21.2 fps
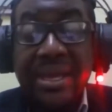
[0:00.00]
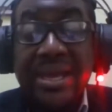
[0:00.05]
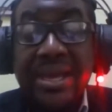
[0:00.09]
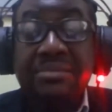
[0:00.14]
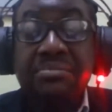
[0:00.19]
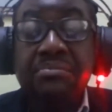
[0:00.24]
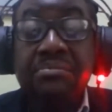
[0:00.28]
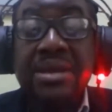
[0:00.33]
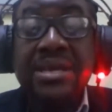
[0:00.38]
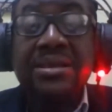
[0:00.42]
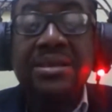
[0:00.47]

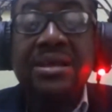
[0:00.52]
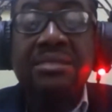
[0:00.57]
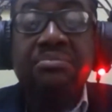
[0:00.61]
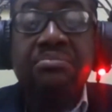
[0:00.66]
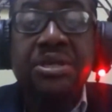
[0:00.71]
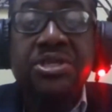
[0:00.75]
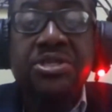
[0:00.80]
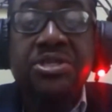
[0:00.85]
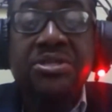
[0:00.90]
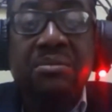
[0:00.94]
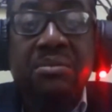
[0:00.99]
It may not
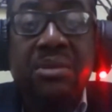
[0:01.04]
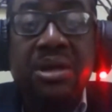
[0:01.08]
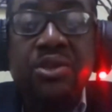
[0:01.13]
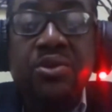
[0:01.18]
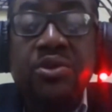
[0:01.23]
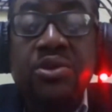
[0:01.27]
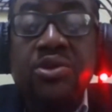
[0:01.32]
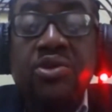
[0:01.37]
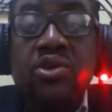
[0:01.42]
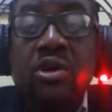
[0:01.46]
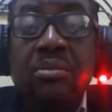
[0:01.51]
be someone
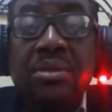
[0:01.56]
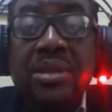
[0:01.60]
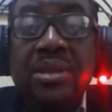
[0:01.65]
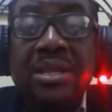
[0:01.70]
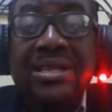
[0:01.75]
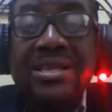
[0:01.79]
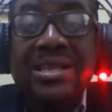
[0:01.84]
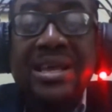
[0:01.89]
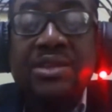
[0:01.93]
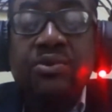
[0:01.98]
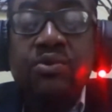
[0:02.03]
you
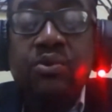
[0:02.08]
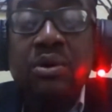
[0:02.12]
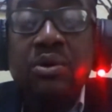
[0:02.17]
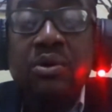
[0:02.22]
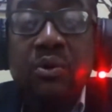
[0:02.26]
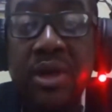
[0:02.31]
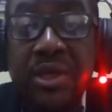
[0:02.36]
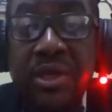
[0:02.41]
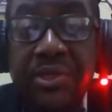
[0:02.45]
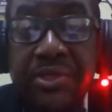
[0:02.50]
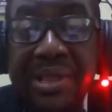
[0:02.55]
normally
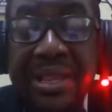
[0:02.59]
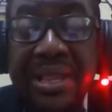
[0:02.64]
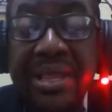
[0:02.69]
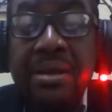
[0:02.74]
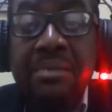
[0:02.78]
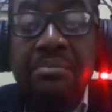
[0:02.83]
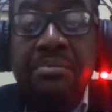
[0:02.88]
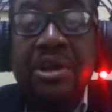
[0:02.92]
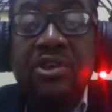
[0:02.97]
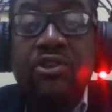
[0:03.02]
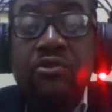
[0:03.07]
network with,
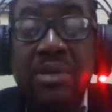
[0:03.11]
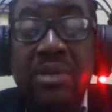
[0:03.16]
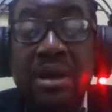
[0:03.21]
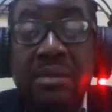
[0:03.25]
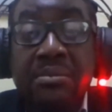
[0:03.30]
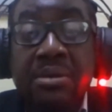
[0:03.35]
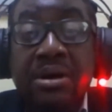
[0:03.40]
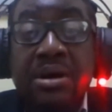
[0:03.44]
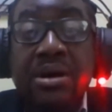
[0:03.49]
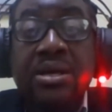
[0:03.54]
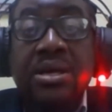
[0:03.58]
but
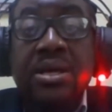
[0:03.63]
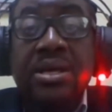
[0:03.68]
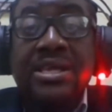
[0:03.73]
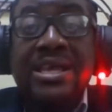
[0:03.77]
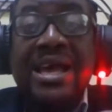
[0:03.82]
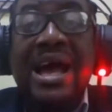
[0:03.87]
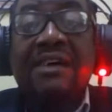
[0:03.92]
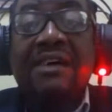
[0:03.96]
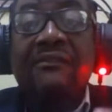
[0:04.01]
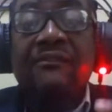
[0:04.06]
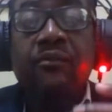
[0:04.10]
remember,
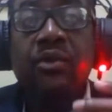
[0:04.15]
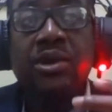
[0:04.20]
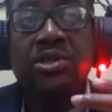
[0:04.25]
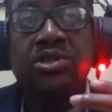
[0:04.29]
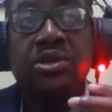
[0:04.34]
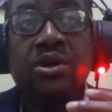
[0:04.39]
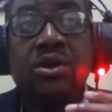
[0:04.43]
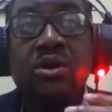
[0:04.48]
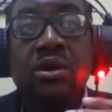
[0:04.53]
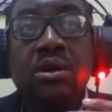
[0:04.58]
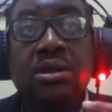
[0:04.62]
you have what
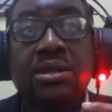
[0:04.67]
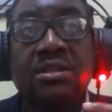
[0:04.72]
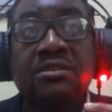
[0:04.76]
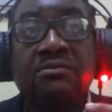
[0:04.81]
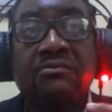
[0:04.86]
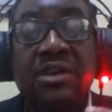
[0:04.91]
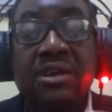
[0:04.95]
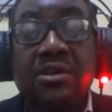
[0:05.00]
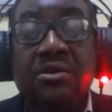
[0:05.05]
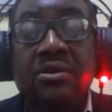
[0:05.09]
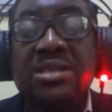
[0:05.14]
you call the
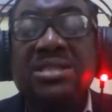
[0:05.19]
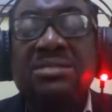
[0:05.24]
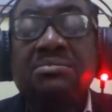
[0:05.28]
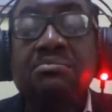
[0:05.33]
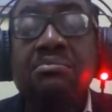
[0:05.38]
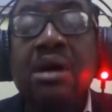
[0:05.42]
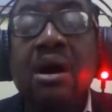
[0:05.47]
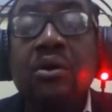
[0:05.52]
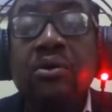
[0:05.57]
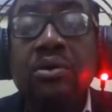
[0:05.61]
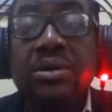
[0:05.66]
various
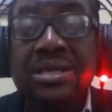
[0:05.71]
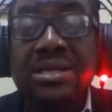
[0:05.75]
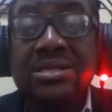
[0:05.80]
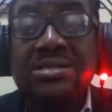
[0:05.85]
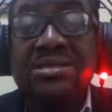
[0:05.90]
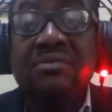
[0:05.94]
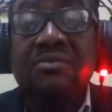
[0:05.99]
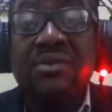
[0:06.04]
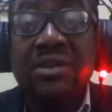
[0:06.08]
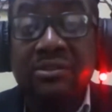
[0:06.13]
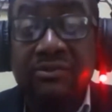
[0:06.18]
mountains
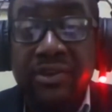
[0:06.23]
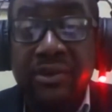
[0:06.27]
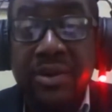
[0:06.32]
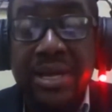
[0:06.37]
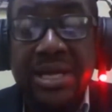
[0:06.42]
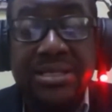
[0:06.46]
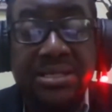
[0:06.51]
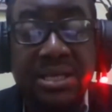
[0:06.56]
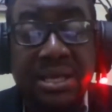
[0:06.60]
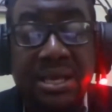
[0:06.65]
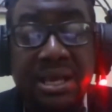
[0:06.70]
of
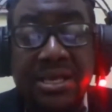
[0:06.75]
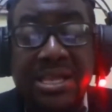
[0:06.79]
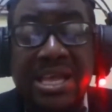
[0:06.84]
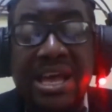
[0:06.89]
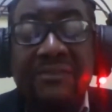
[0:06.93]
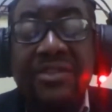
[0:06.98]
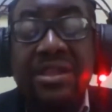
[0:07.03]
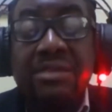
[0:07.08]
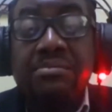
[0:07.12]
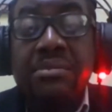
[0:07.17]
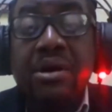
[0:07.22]
influence. You
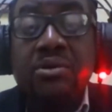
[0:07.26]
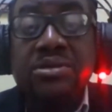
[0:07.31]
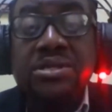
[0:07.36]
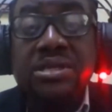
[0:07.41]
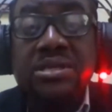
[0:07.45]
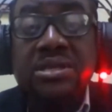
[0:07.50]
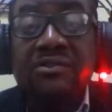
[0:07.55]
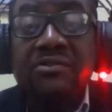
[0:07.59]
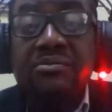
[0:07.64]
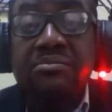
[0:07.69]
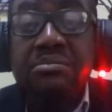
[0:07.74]
have the
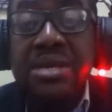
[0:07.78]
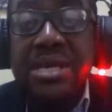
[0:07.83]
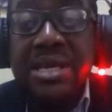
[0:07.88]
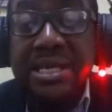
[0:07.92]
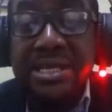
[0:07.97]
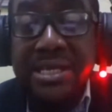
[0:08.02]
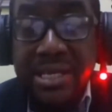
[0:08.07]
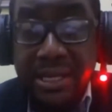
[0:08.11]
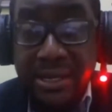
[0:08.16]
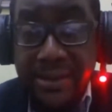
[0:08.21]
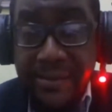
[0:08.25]
mountain of
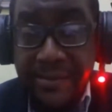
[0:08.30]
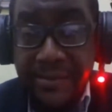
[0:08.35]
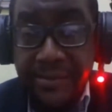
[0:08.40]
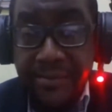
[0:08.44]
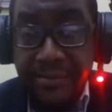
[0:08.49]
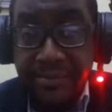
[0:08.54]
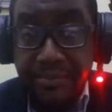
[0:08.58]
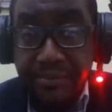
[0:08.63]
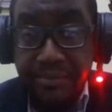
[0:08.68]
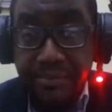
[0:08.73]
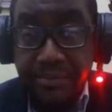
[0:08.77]
media.
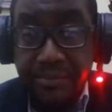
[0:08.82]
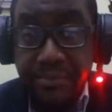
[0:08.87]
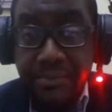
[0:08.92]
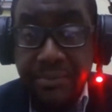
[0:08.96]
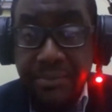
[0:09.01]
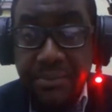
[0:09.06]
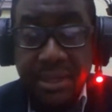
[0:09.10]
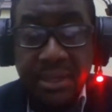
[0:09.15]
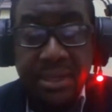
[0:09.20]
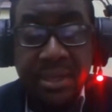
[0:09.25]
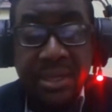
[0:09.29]
Mm-hmm.
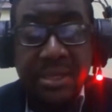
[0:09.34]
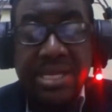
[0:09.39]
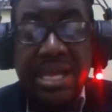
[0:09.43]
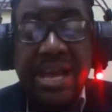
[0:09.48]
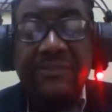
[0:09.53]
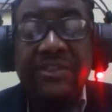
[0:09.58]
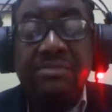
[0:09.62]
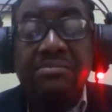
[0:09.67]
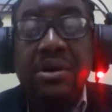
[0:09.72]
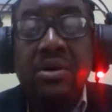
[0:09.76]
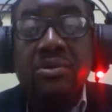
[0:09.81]
You
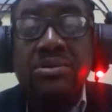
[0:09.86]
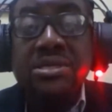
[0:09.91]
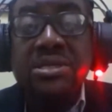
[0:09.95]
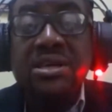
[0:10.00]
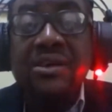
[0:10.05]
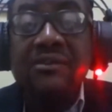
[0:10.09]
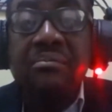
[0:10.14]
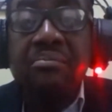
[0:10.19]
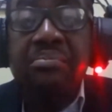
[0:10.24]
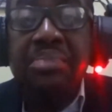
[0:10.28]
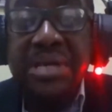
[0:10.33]
have the mountain
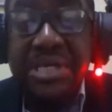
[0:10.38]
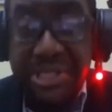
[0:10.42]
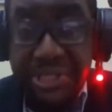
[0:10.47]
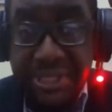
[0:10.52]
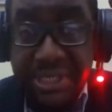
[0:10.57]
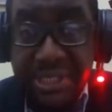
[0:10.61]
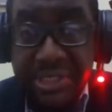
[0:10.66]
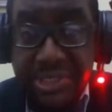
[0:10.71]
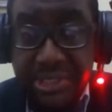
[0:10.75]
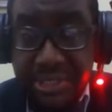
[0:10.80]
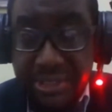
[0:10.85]
of
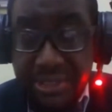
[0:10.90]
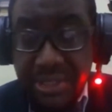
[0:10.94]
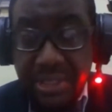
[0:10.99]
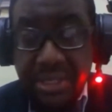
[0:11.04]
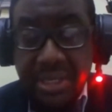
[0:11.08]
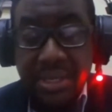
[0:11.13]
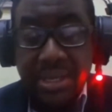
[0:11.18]
business.